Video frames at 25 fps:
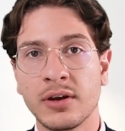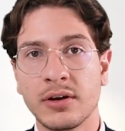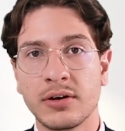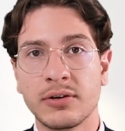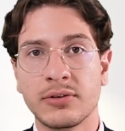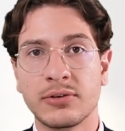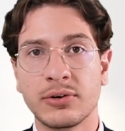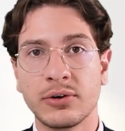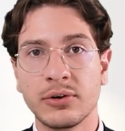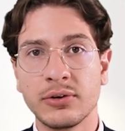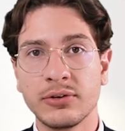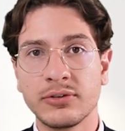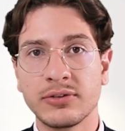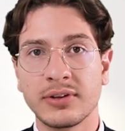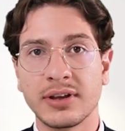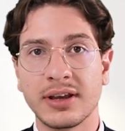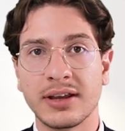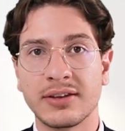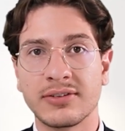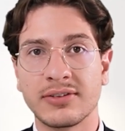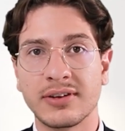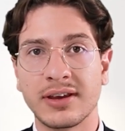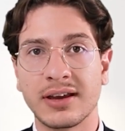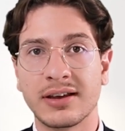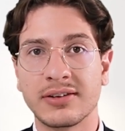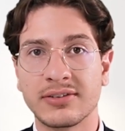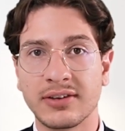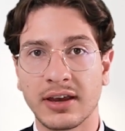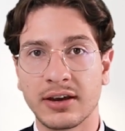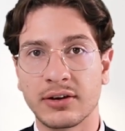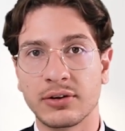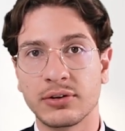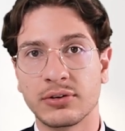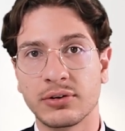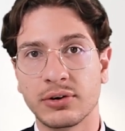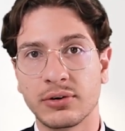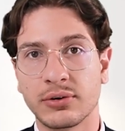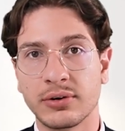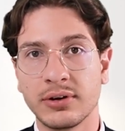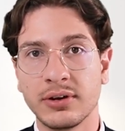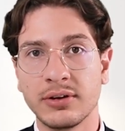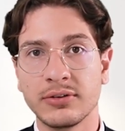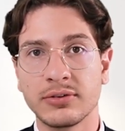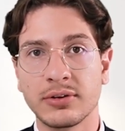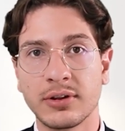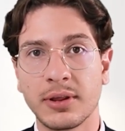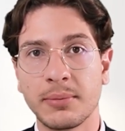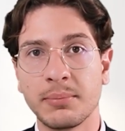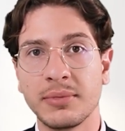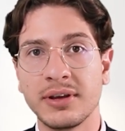First, it's executory,
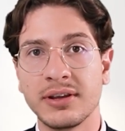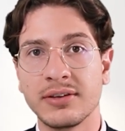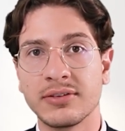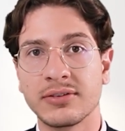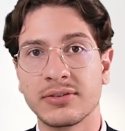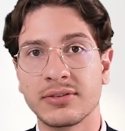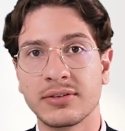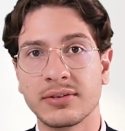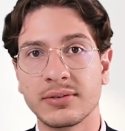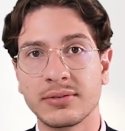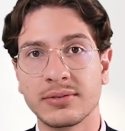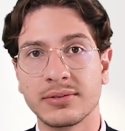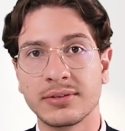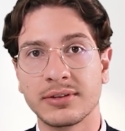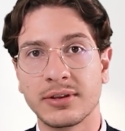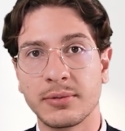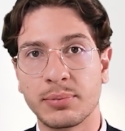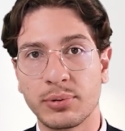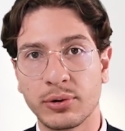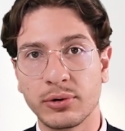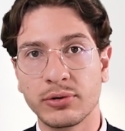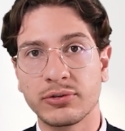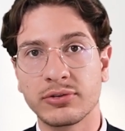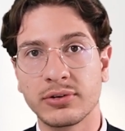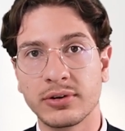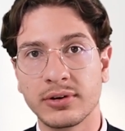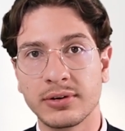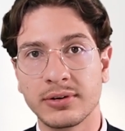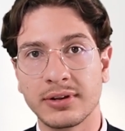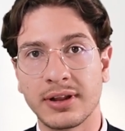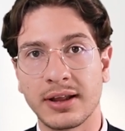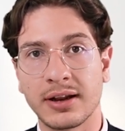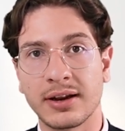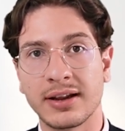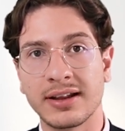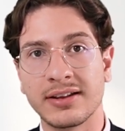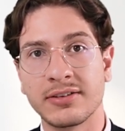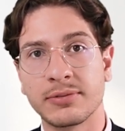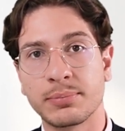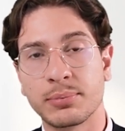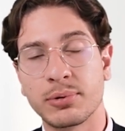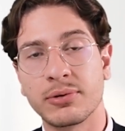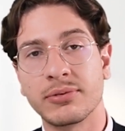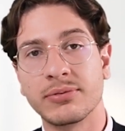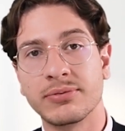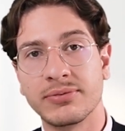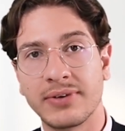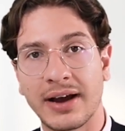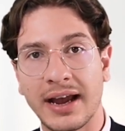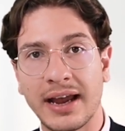so that means the person that is
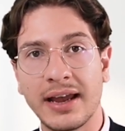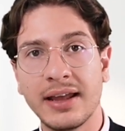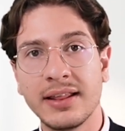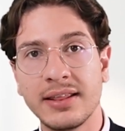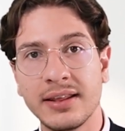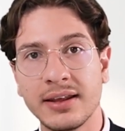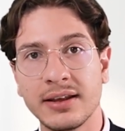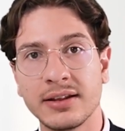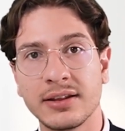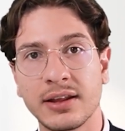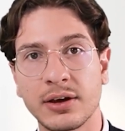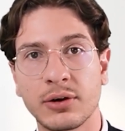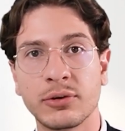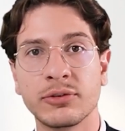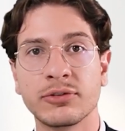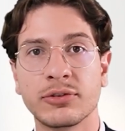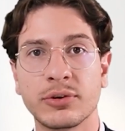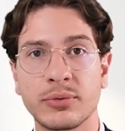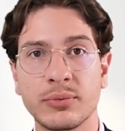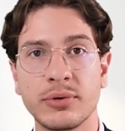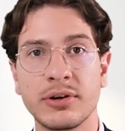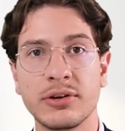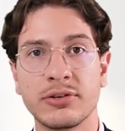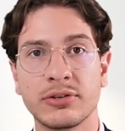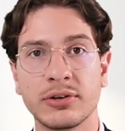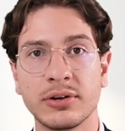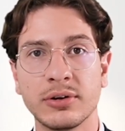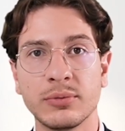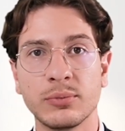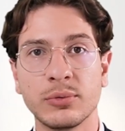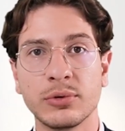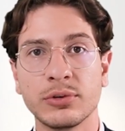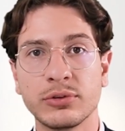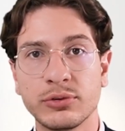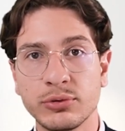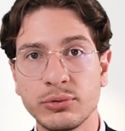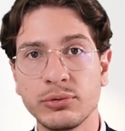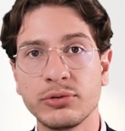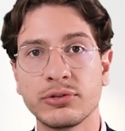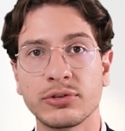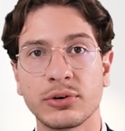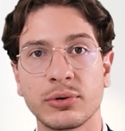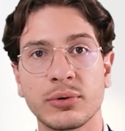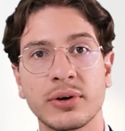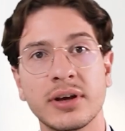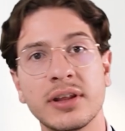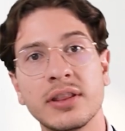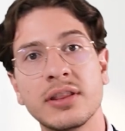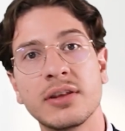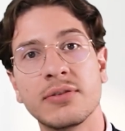providing the consideration will do
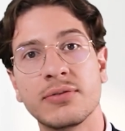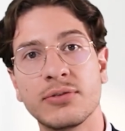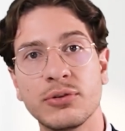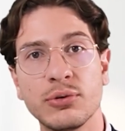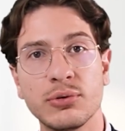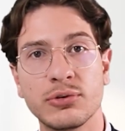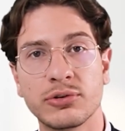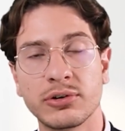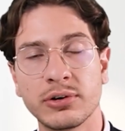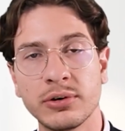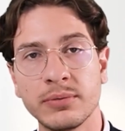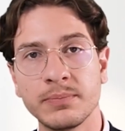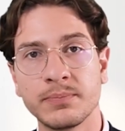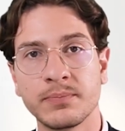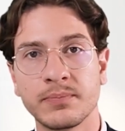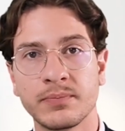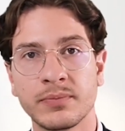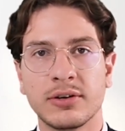so in the future.